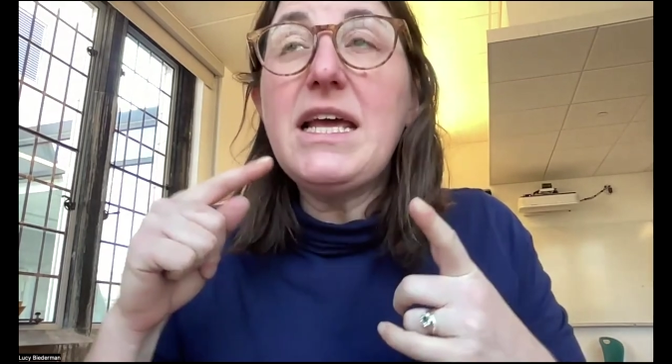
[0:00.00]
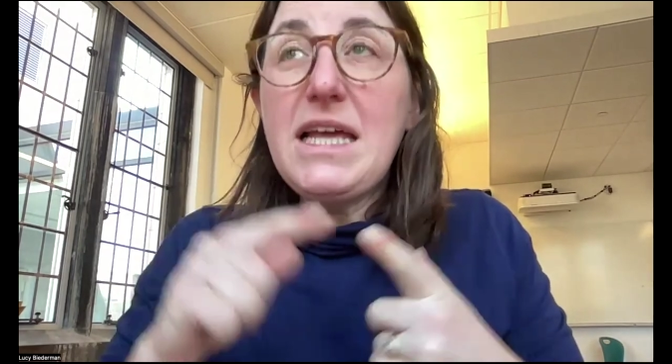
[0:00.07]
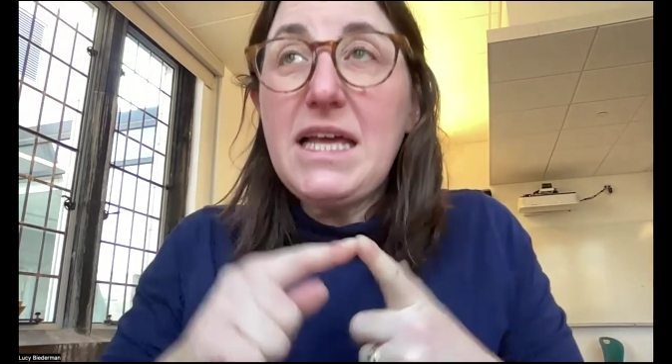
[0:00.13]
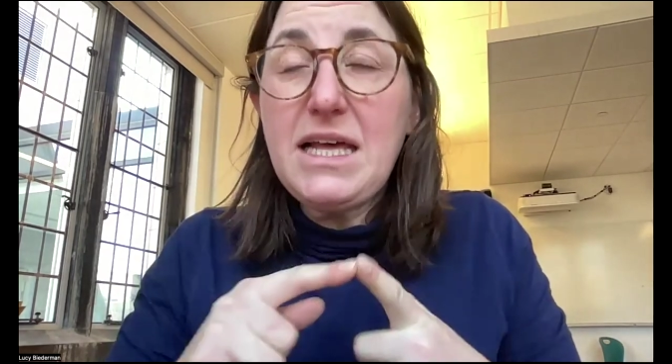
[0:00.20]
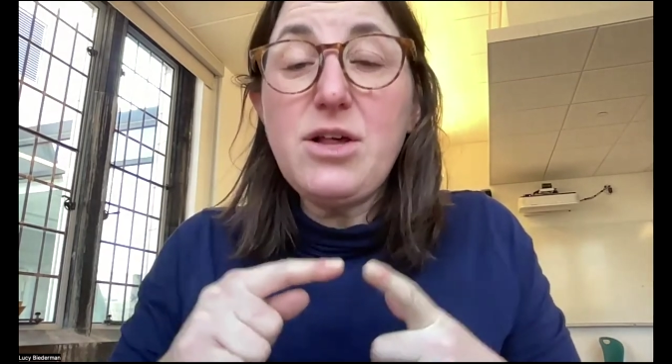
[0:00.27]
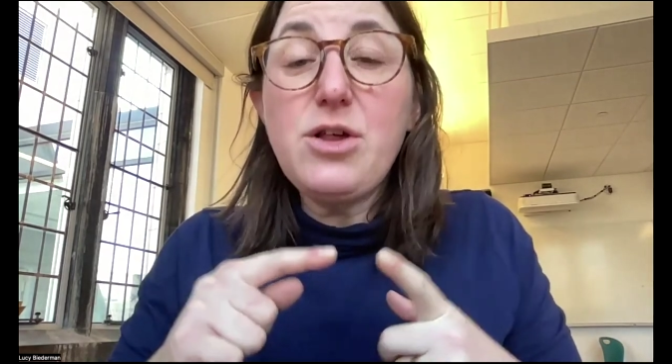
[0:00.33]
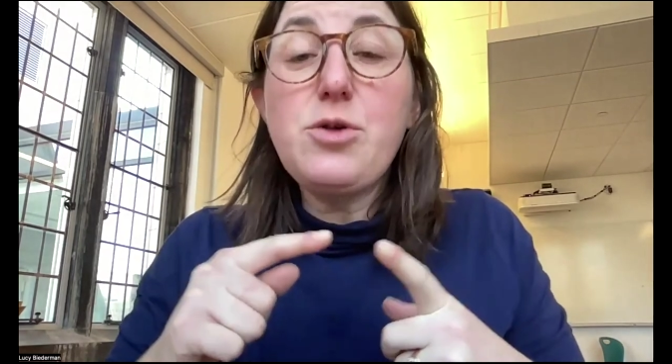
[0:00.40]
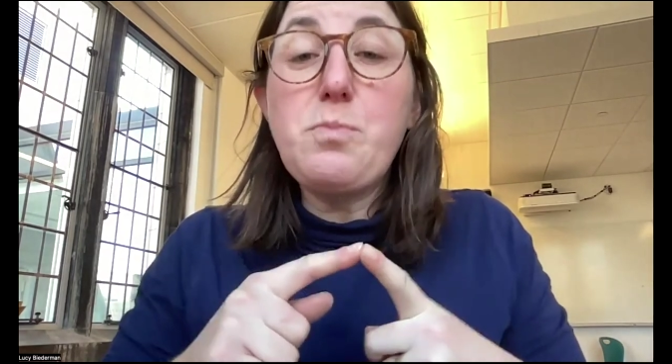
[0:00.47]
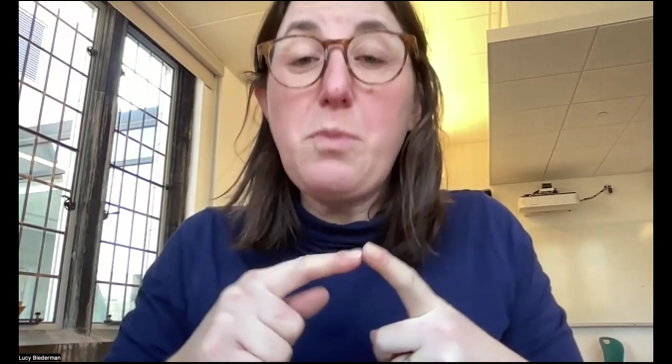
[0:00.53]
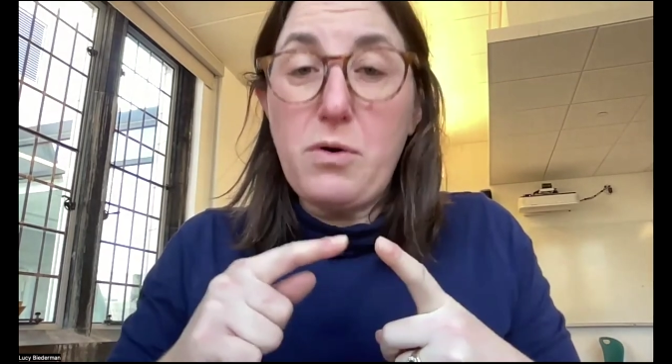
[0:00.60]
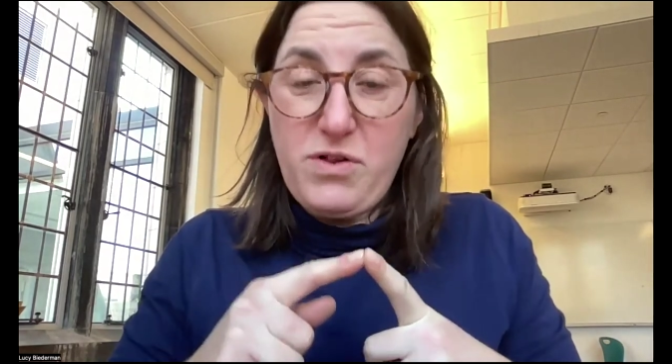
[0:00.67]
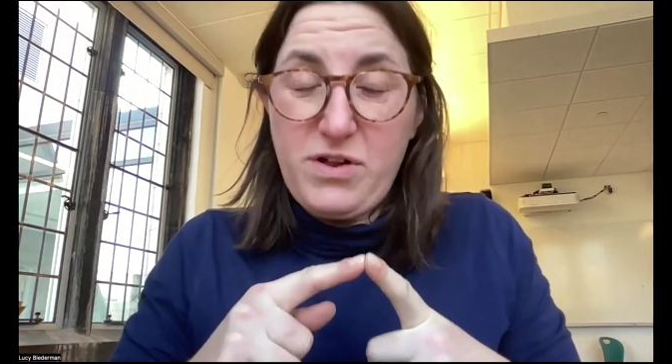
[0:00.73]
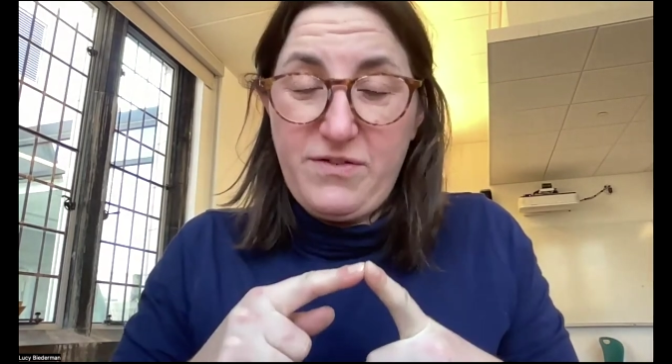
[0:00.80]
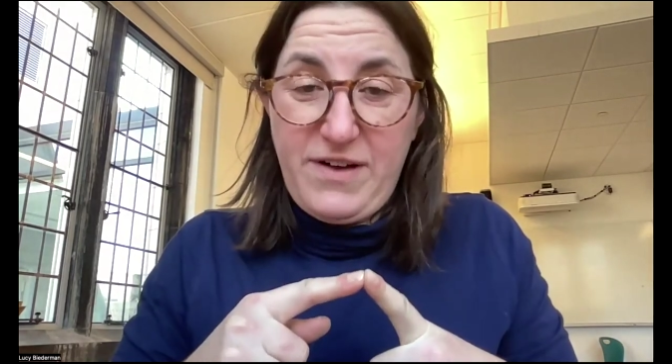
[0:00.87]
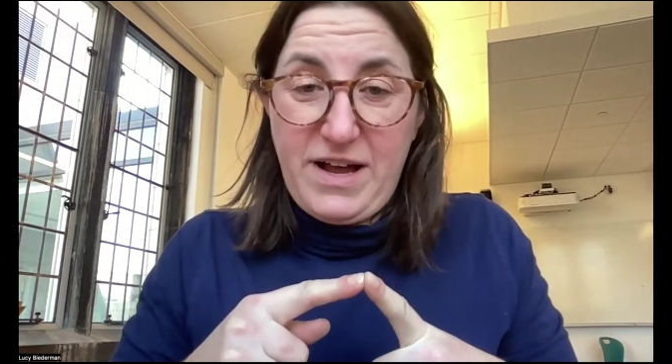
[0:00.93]
is
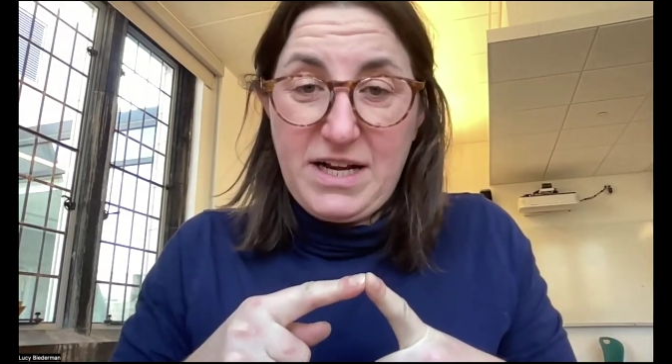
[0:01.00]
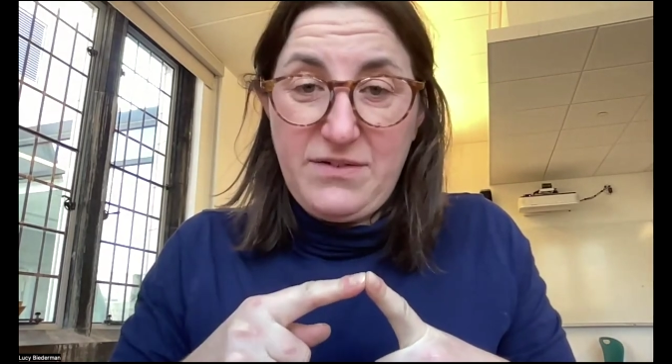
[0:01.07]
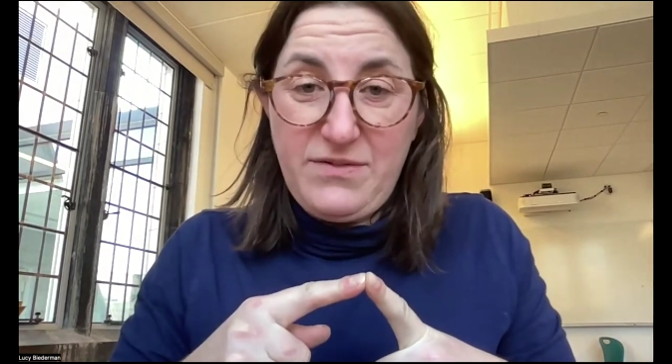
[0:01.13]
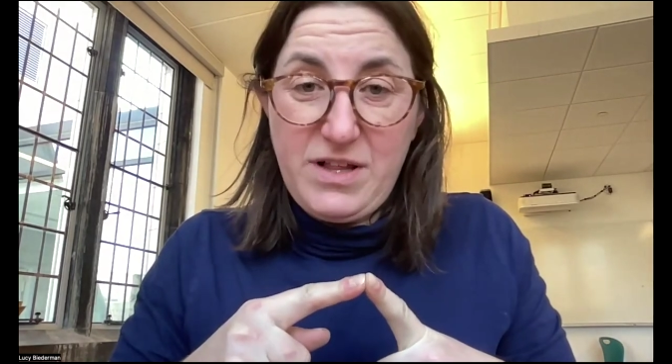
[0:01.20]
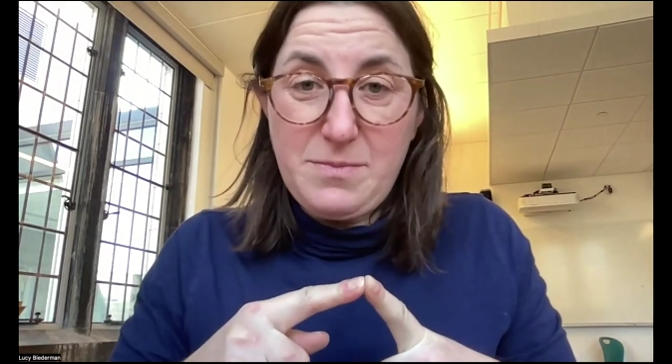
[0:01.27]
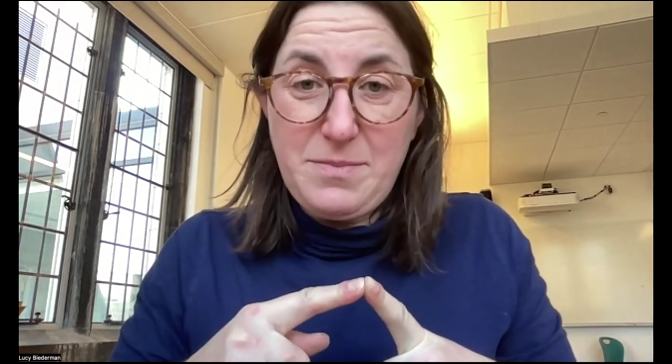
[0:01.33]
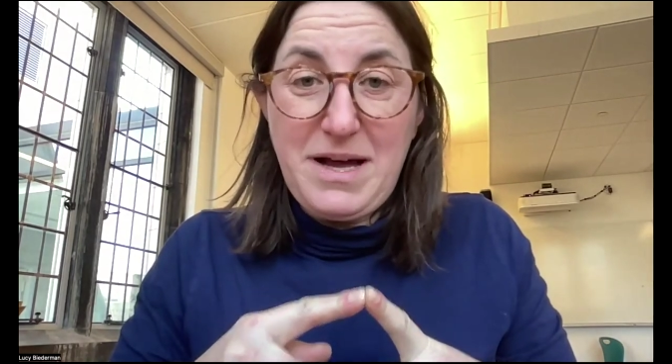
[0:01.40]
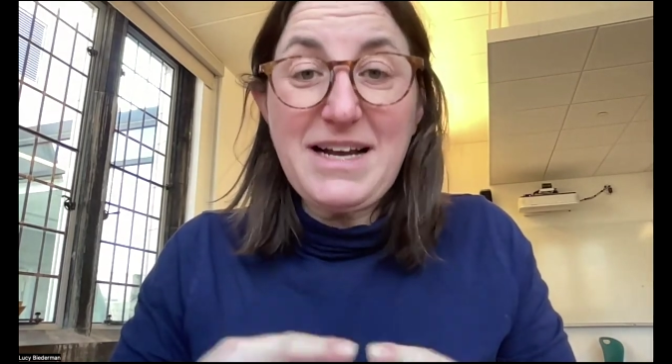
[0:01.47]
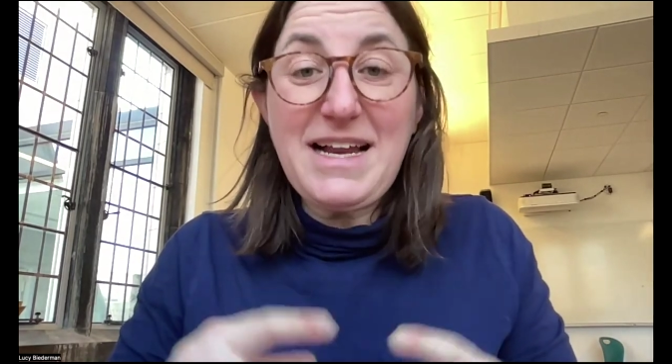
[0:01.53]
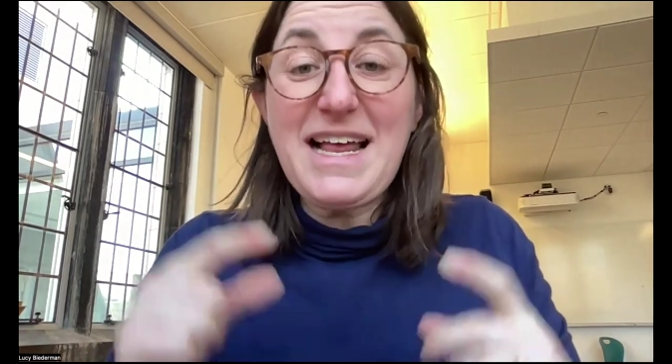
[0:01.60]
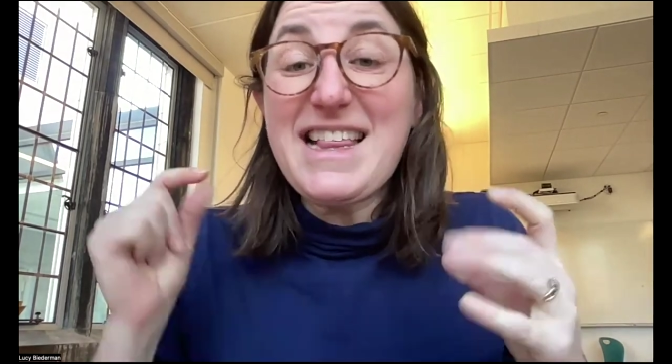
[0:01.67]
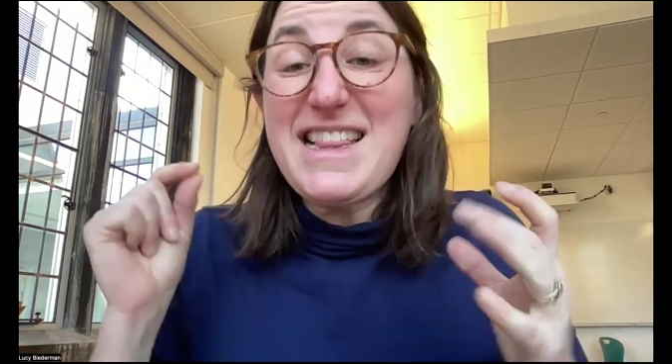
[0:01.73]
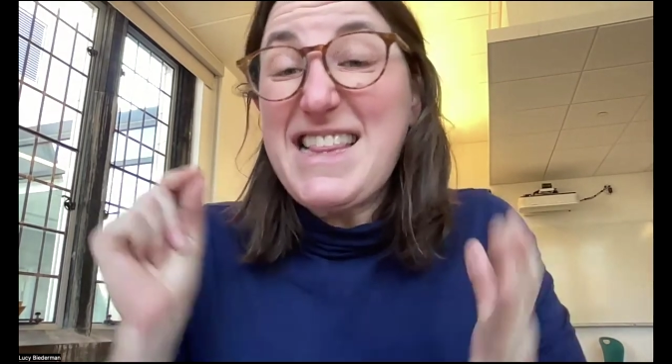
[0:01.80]
most effective as a podcast.